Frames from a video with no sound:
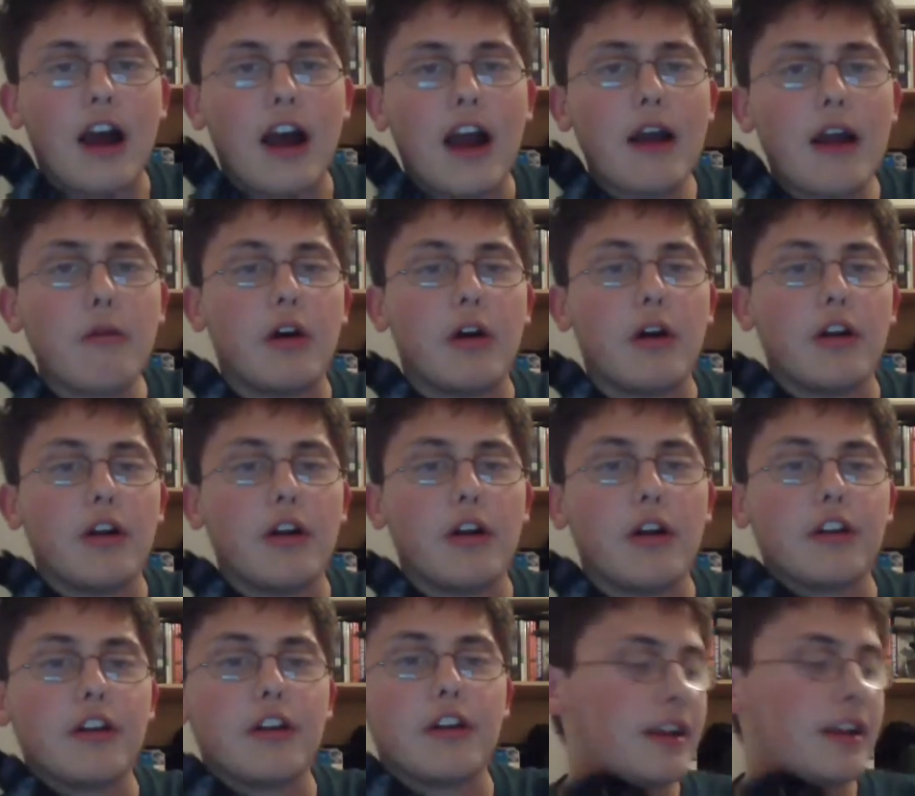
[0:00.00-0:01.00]
I wonder
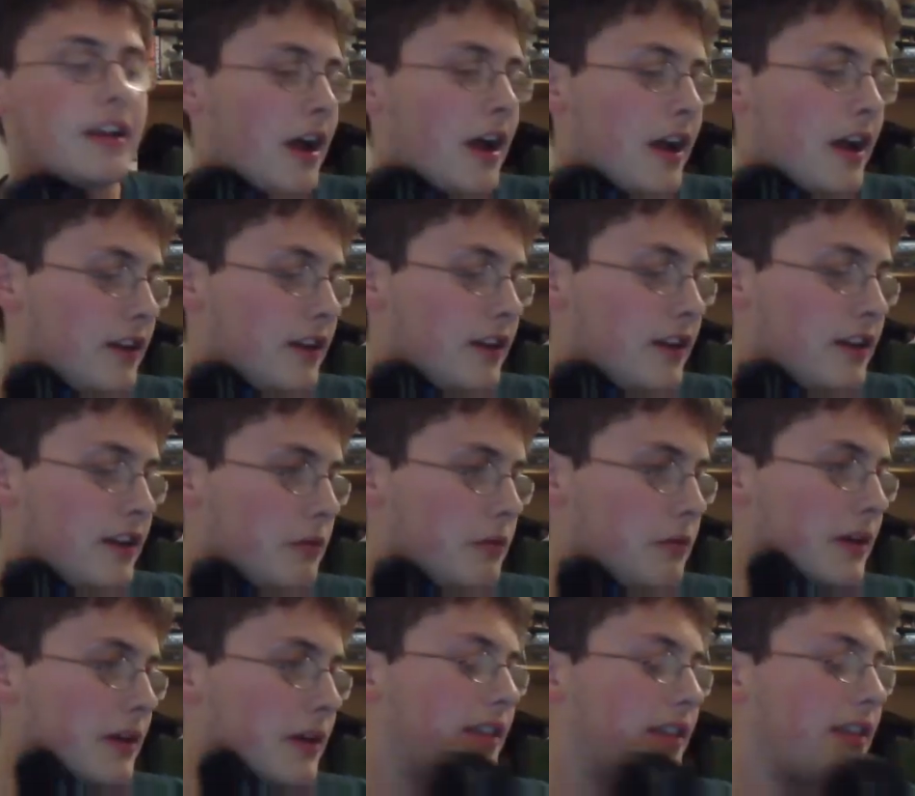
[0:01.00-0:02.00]
what I can do
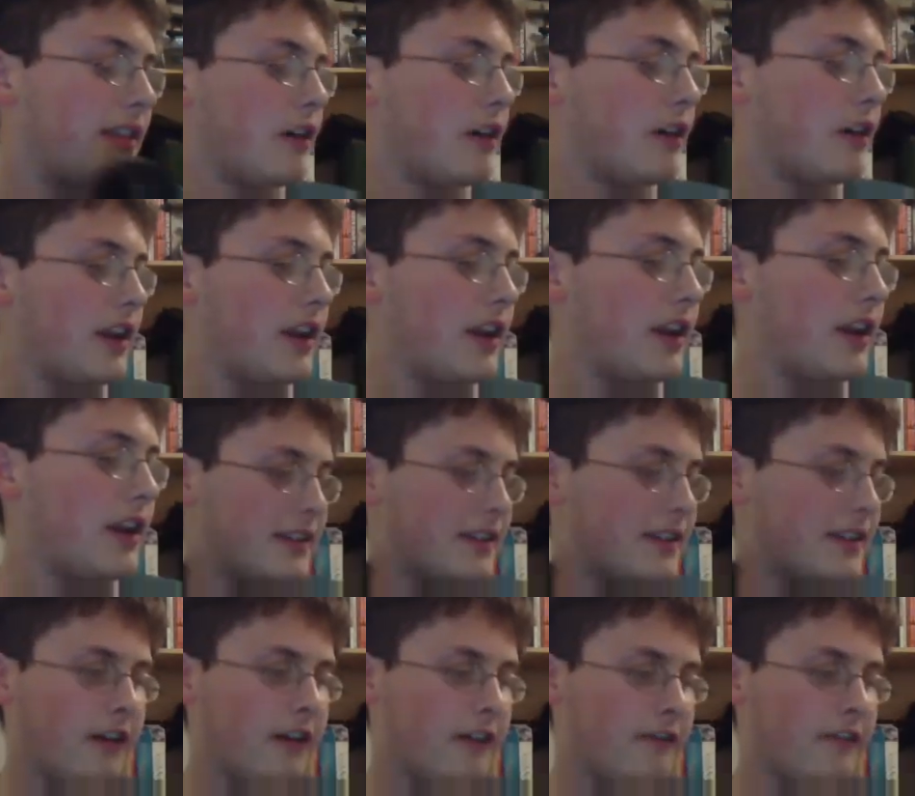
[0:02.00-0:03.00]
with their name and
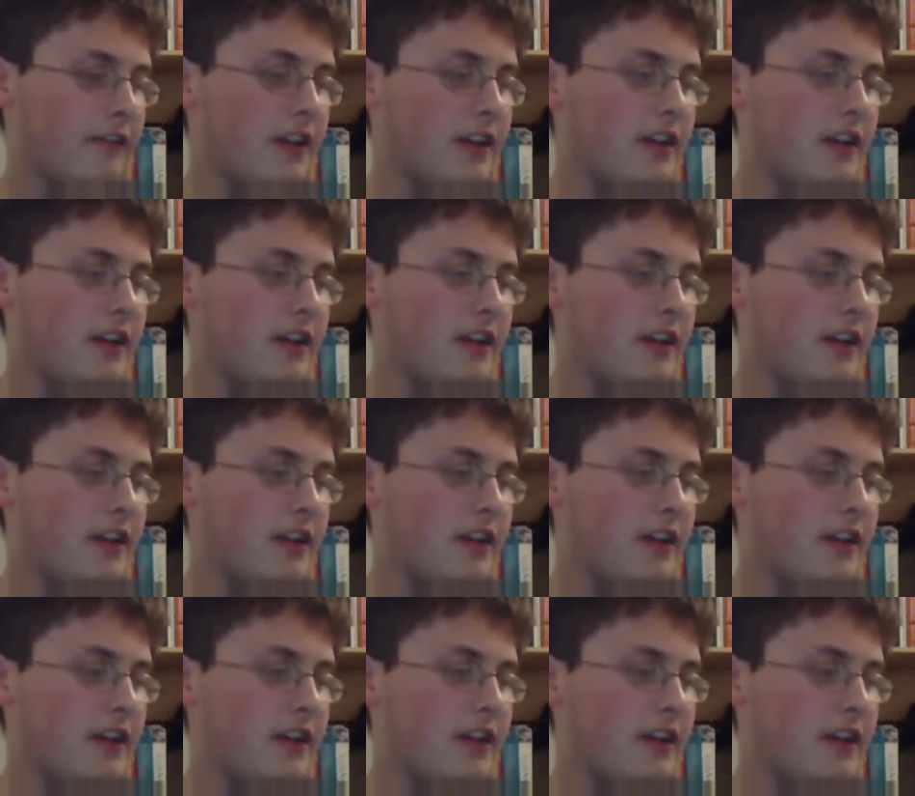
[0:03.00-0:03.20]
stuff.